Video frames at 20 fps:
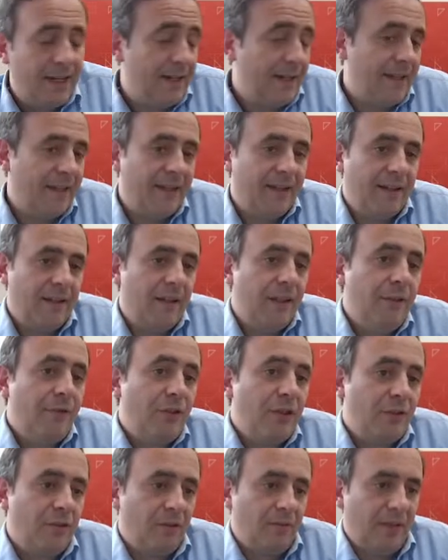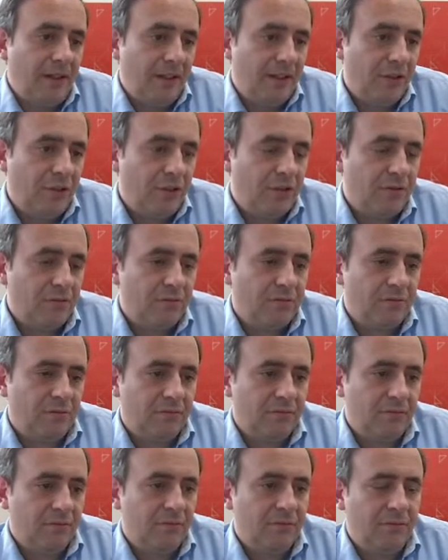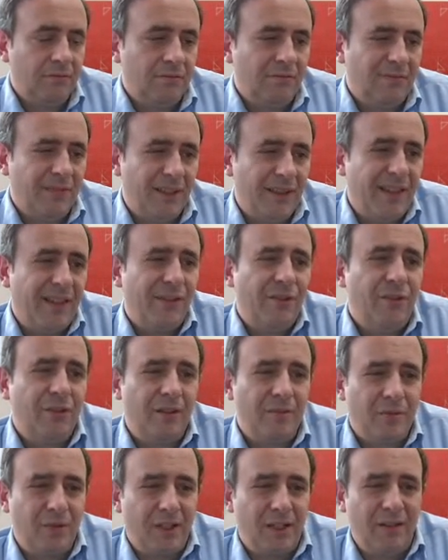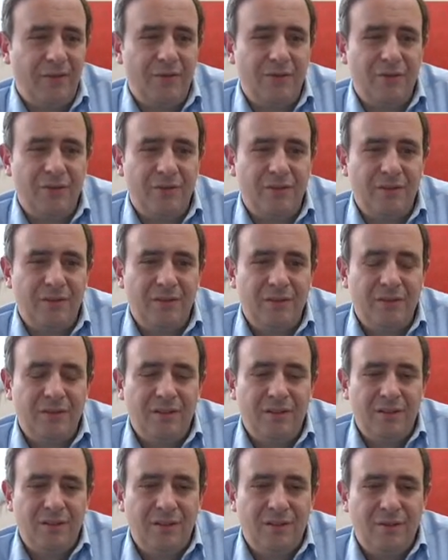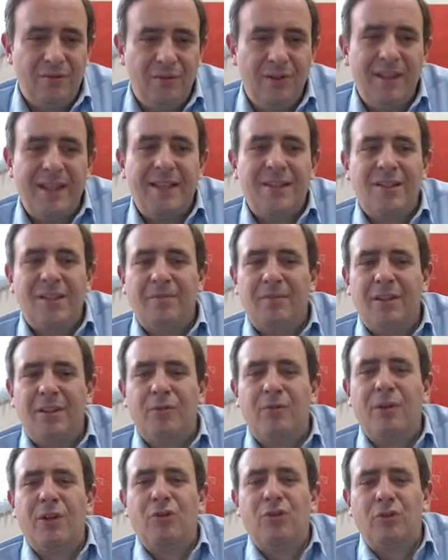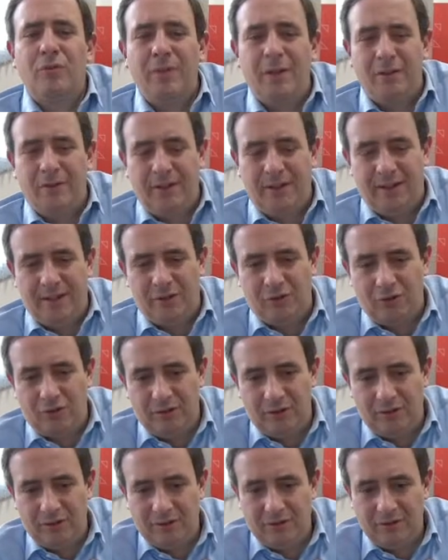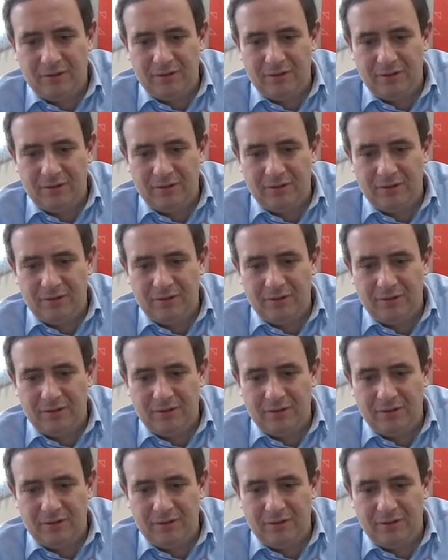And I think a lot of central banks think to themselves, well, that's something we should be doing, actually.